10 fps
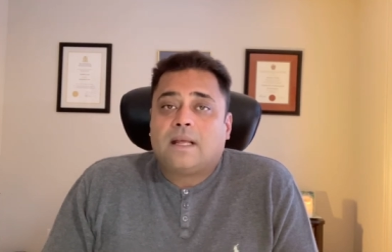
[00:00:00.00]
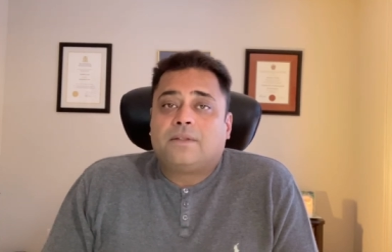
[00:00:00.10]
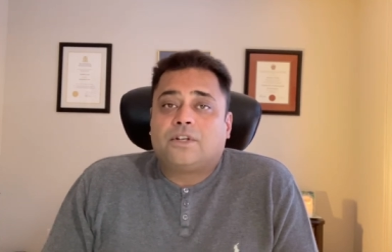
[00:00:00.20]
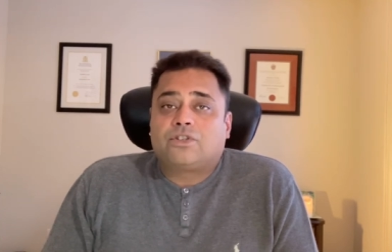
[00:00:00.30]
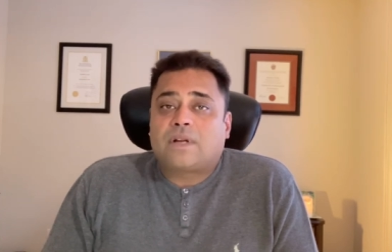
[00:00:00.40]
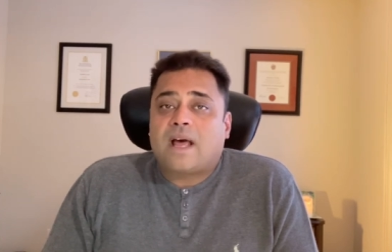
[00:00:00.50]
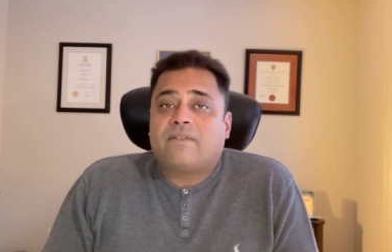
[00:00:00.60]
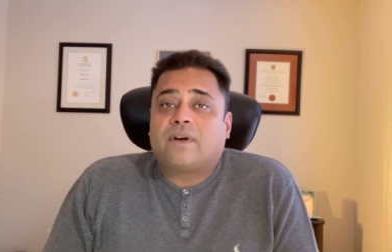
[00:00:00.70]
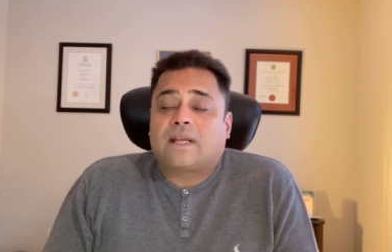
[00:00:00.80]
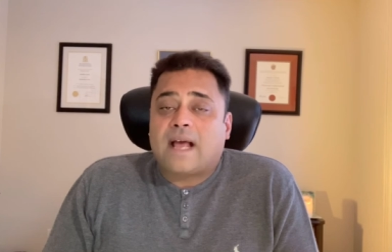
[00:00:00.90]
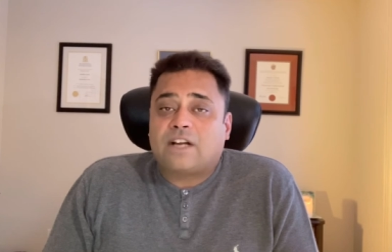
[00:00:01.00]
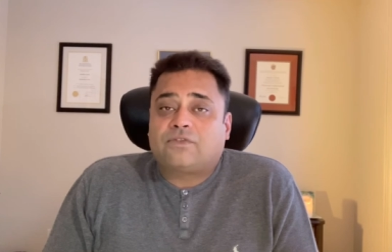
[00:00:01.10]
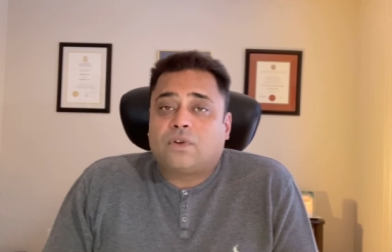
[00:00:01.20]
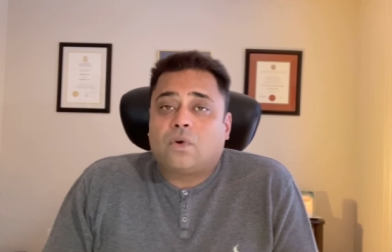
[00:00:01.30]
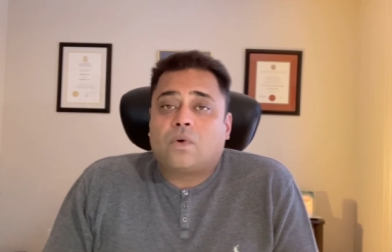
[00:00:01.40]
This should have a cash
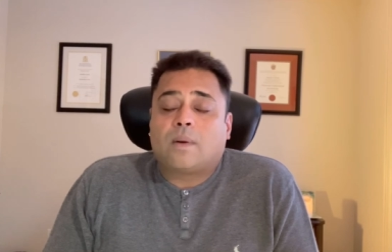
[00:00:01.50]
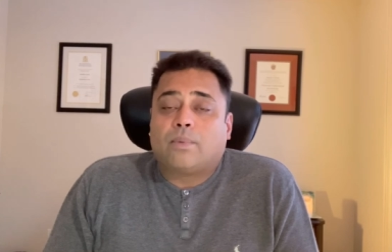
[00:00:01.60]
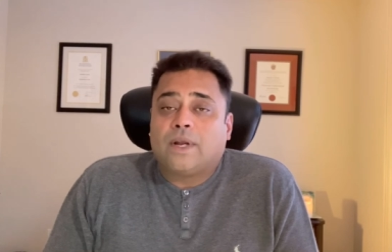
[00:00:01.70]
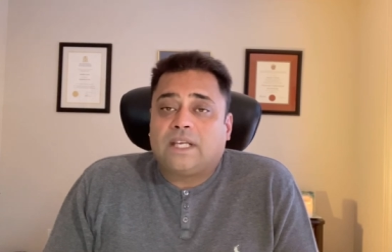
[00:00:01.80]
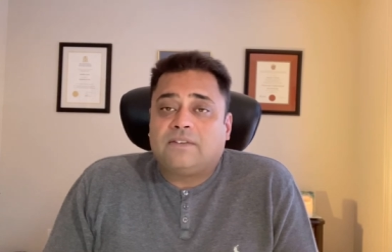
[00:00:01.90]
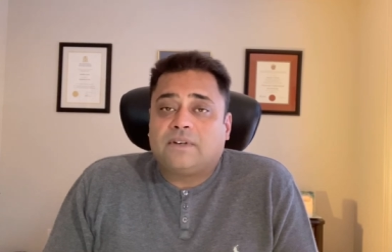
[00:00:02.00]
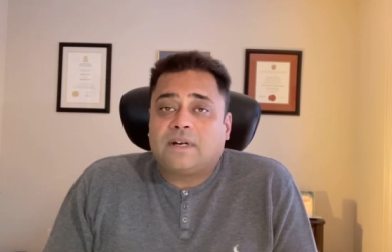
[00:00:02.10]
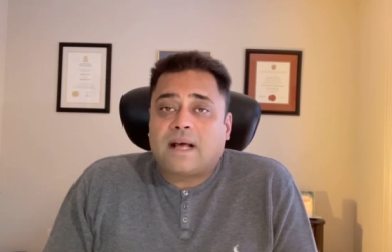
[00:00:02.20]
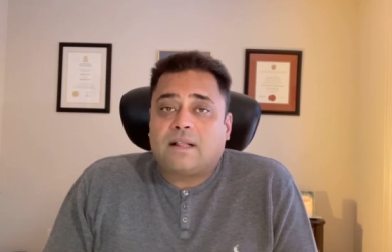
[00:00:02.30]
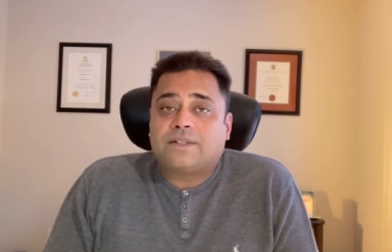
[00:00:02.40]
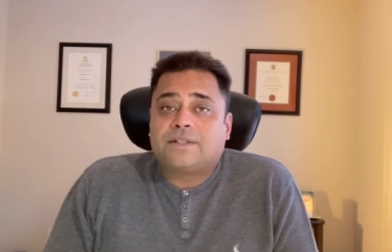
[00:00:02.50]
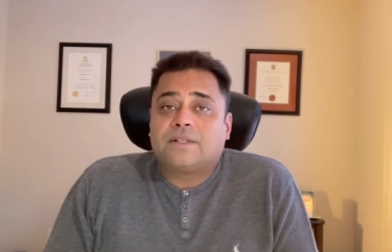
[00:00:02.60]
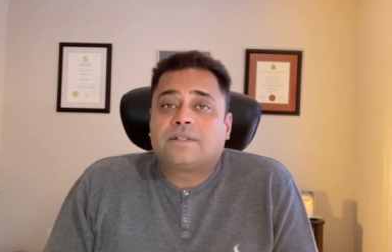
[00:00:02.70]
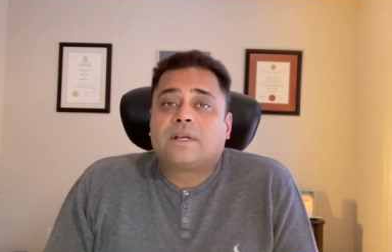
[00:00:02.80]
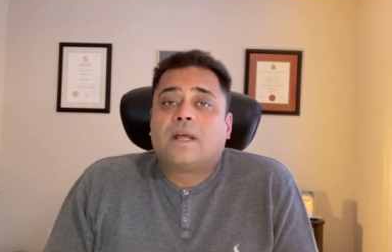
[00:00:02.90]
flow, a break-even
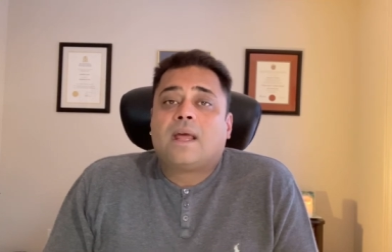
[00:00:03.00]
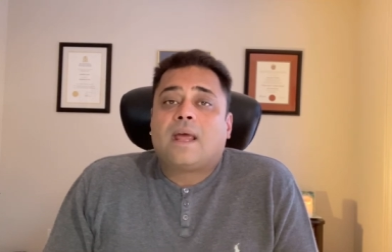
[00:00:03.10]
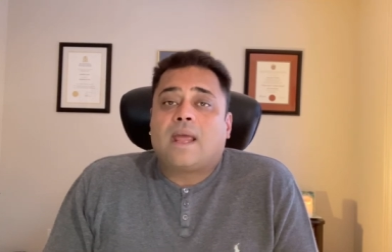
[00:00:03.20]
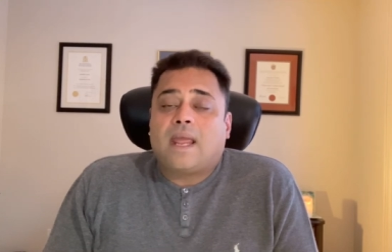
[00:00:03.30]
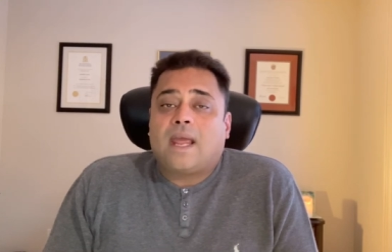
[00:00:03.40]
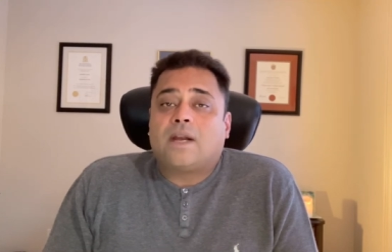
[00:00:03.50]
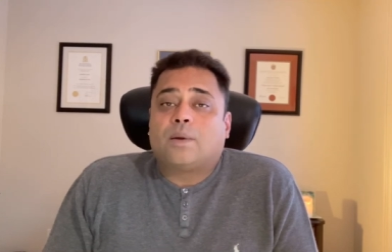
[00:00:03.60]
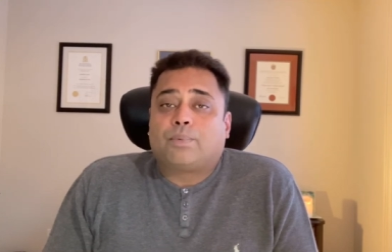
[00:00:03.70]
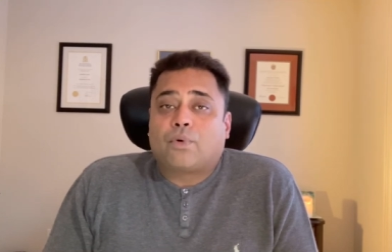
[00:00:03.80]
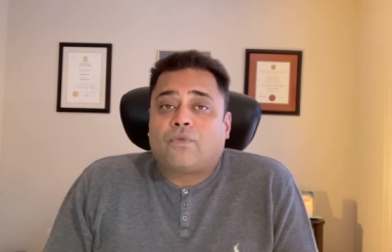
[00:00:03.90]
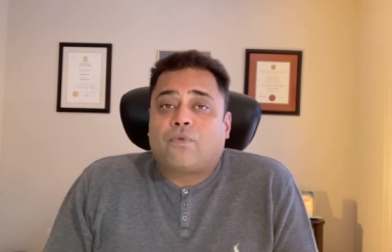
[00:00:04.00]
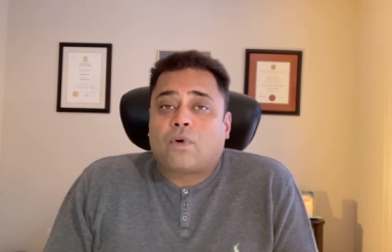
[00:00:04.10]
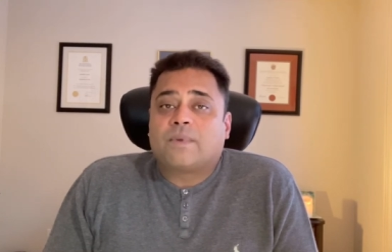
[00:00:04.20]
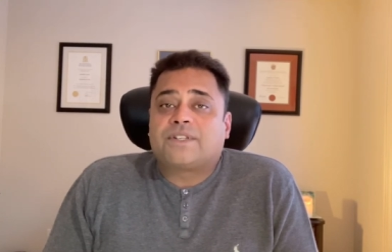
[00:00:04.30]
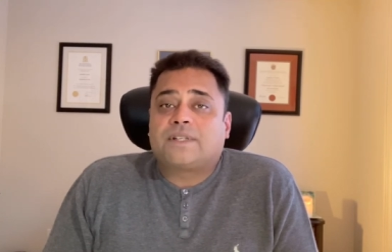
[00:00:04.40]
analysis, and a pro
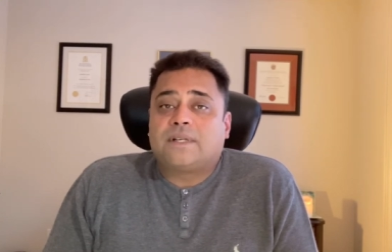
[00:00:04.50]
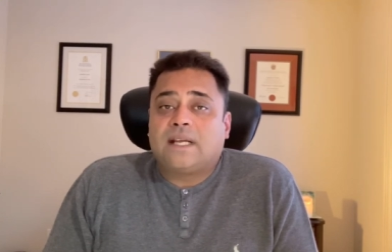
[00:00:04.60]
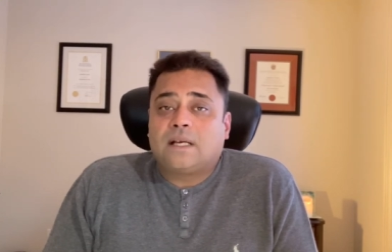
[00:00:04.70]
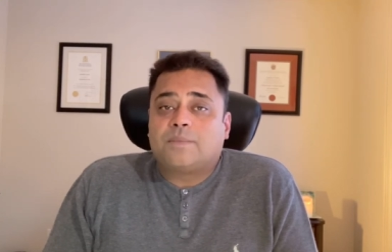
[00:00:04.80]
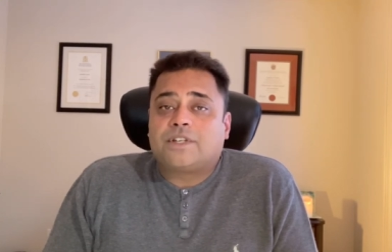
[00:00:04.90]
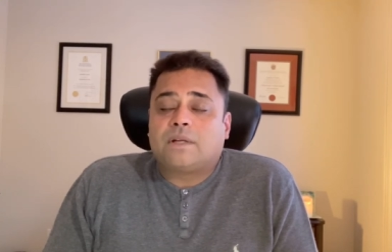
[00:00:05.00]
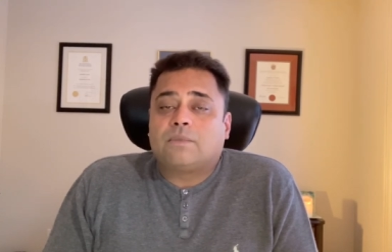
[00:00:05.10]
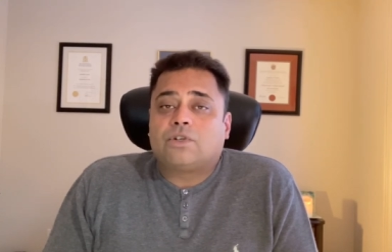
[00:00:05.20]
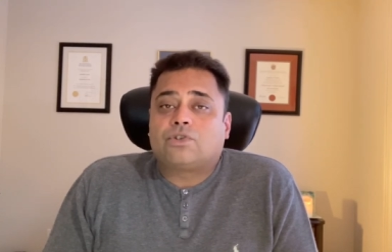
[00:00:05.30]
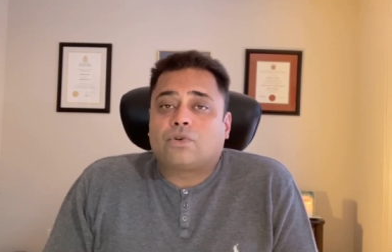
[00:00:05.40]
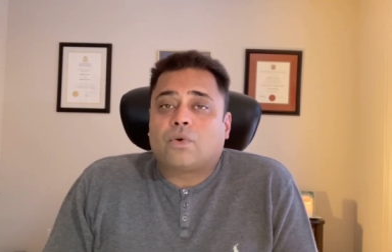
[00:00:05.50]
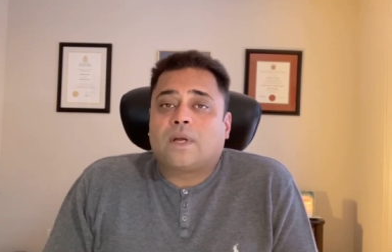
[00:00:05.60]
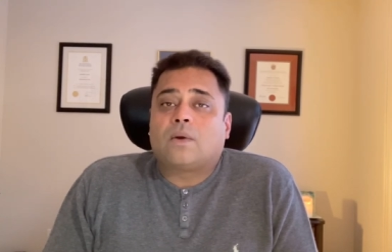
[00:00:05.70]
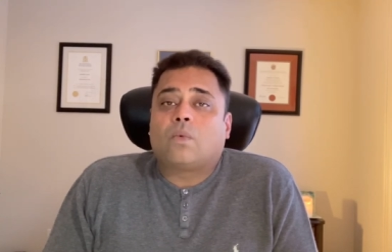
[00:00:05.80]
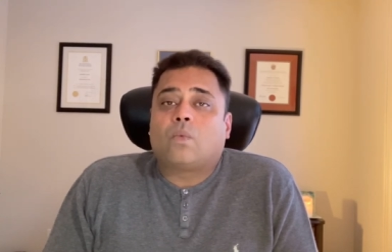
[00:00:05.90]
forma income statement showing
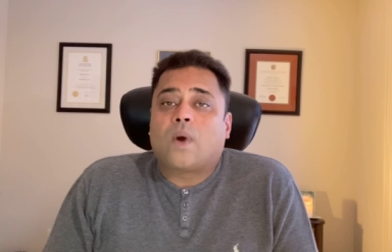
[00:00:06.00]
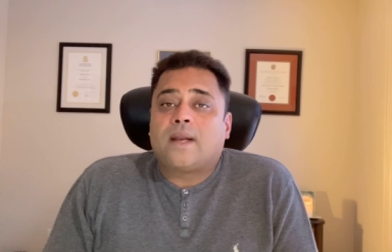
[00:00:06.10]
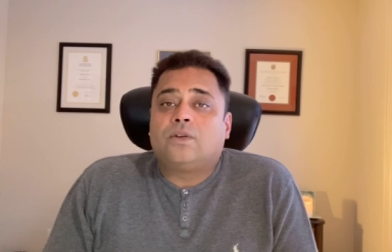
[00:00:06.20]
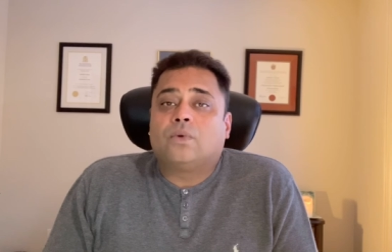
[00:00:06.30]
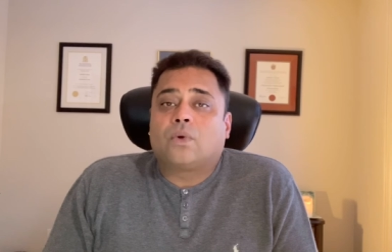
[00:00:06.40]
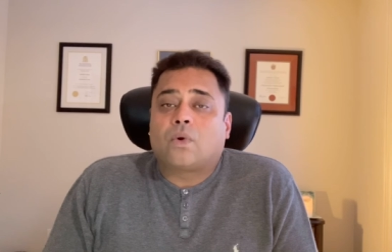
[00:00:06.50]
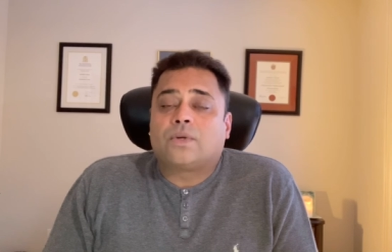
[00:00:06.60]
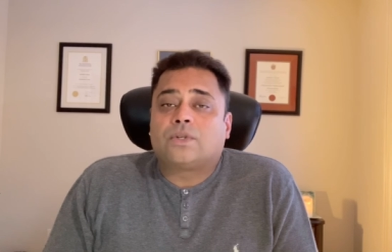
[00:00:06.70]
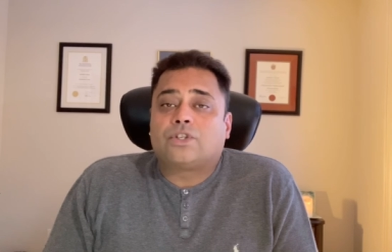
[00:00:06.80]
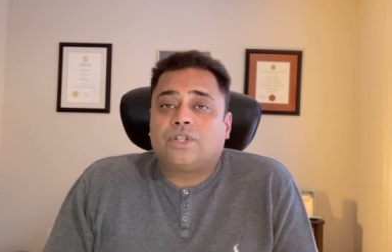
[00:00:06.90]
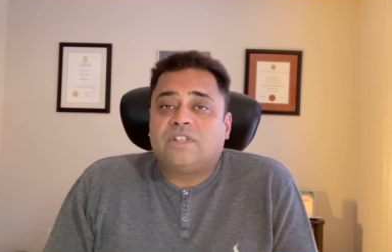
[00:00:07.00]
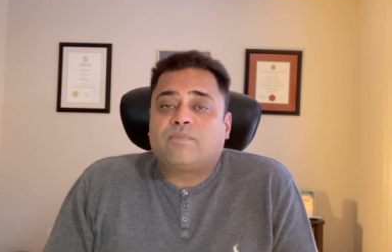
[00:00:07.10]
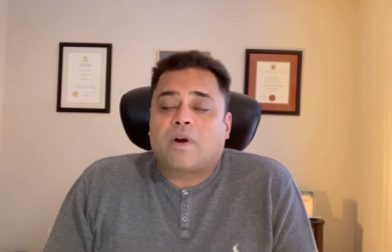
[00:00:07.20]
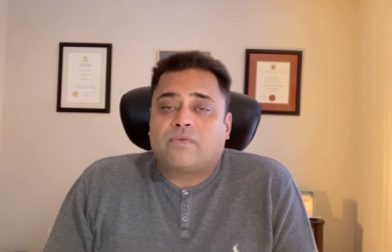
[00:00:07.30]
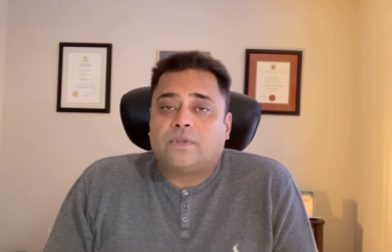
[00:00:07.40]
when you are going to achieve
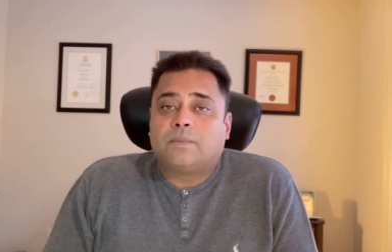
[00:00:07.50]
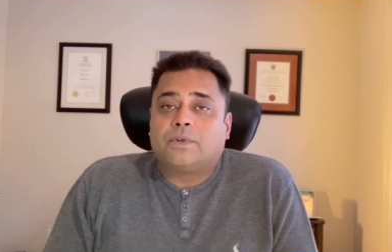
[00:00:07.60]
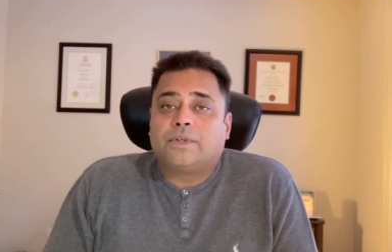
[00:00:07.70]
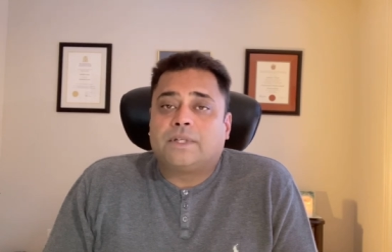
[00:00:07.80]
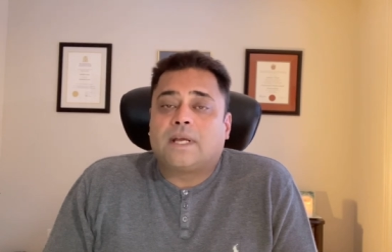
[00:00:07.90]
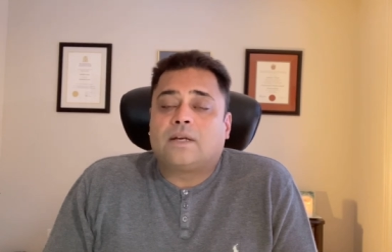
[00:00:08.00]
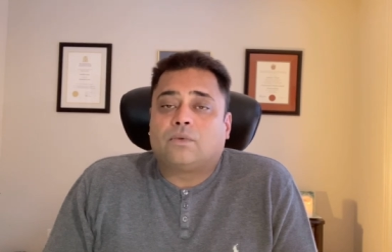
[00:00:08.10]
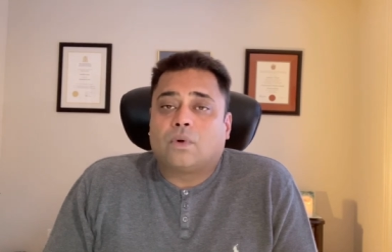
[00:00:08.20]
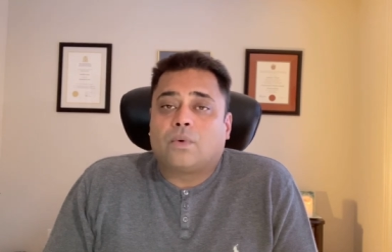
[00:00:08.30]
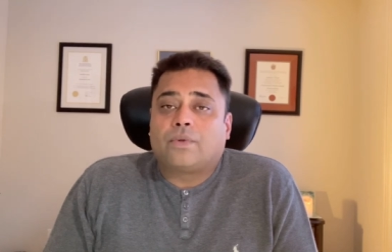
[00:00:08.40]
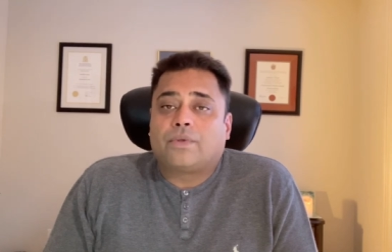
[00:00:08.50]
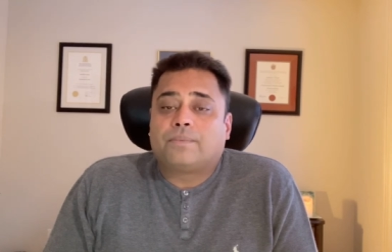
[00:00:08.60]
profitability and growth.